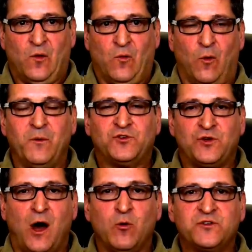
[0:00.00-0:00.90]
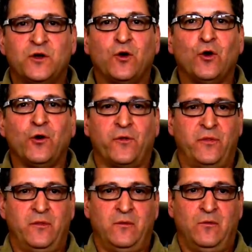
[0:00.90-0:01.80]
What we saw was the
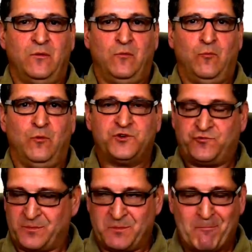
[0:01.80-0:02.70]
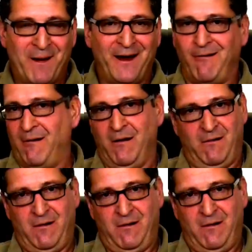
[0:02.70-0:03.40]
earth was stripped bare.